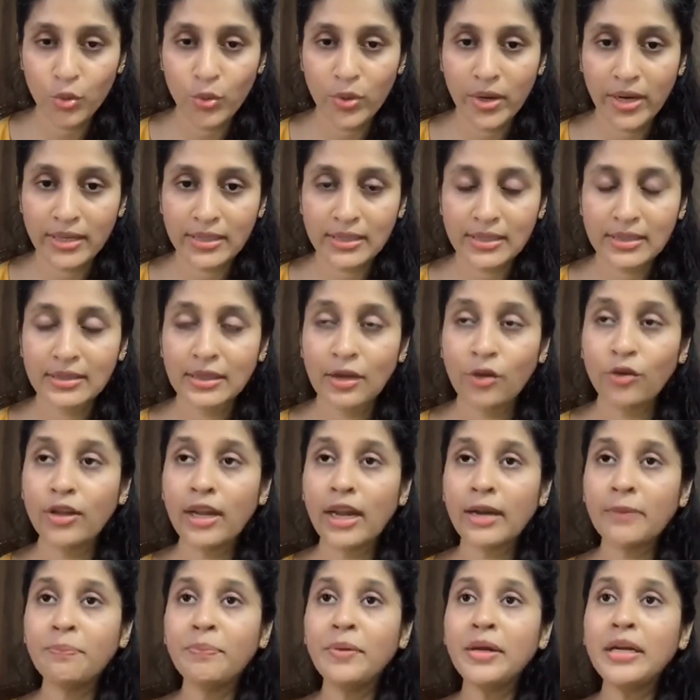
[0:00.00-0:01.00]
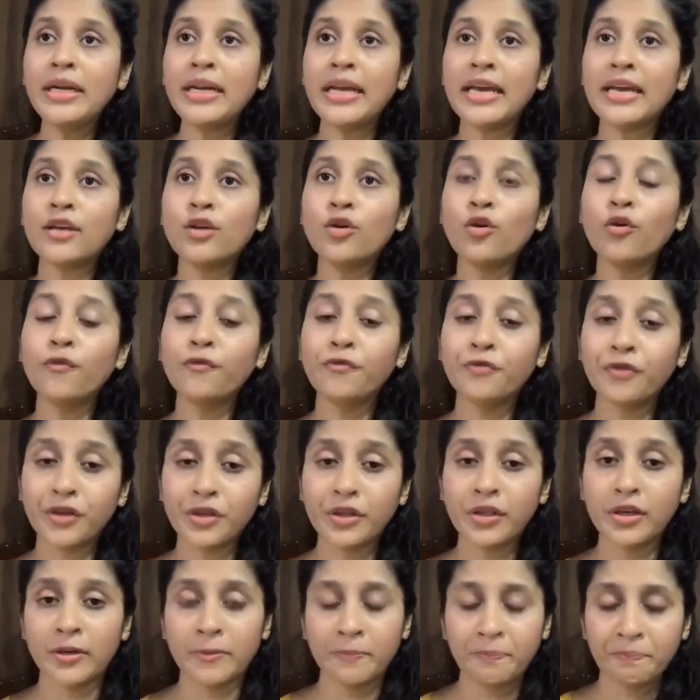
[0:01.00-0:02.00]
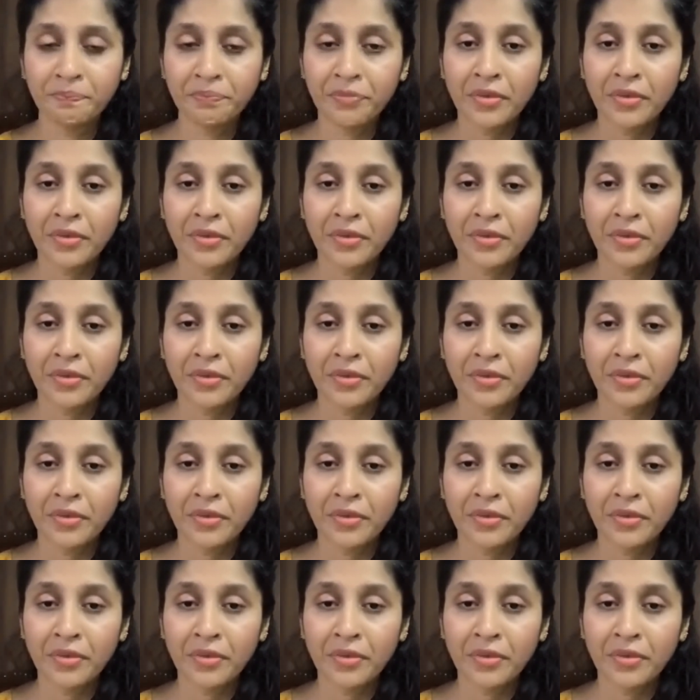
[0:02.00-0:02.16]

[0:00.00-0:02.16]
US. Now let me take you further.